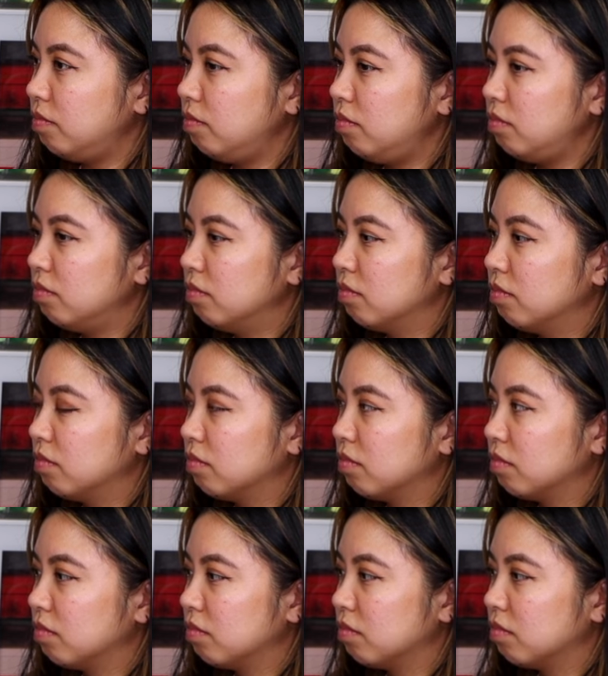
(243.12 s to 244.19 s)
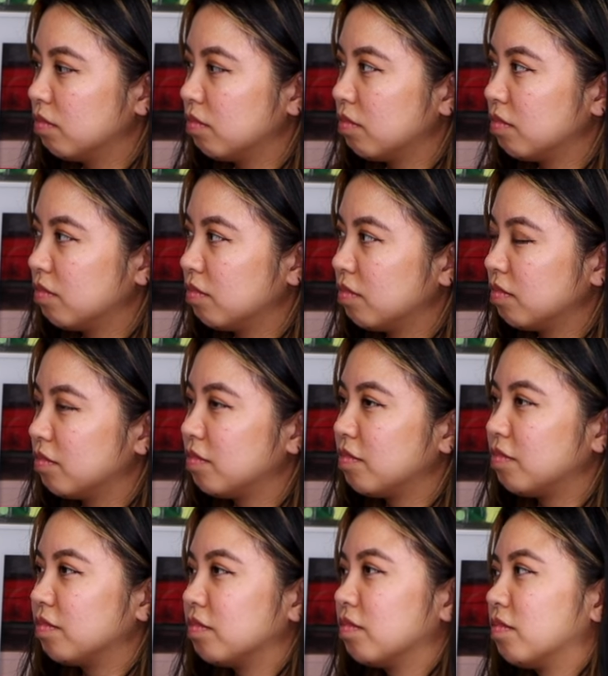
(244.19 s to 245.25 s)

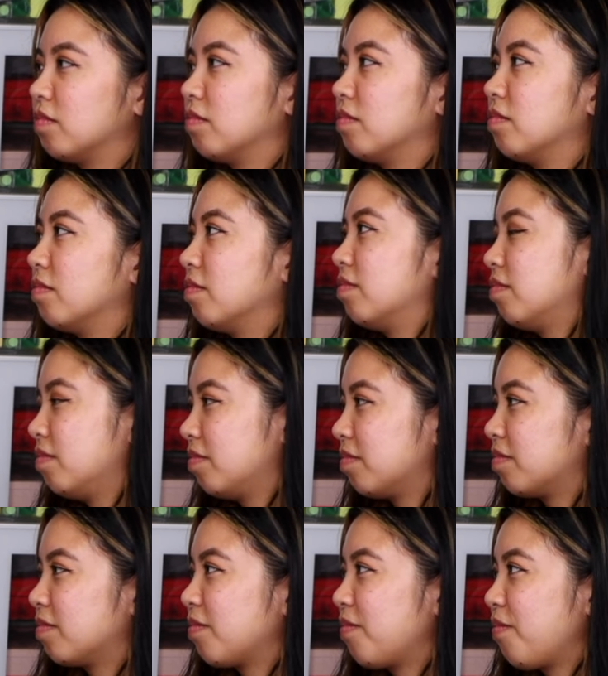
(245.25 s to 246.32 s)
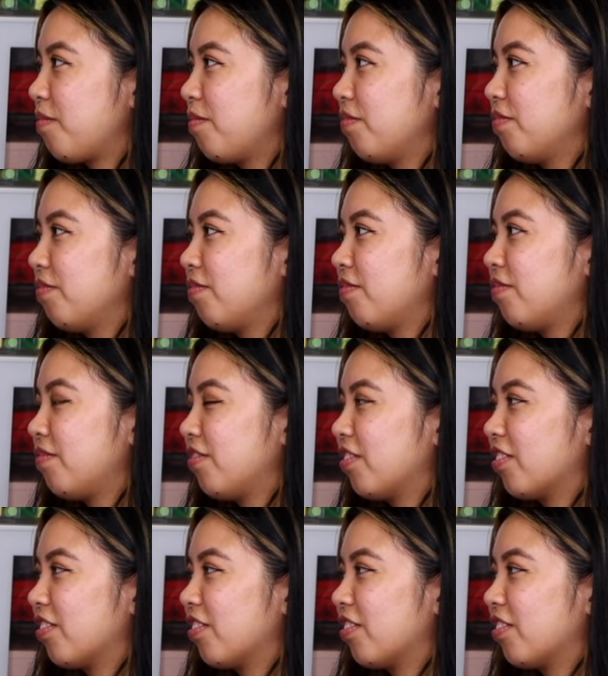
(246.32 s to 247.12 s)
No words are spoken by the person on screen.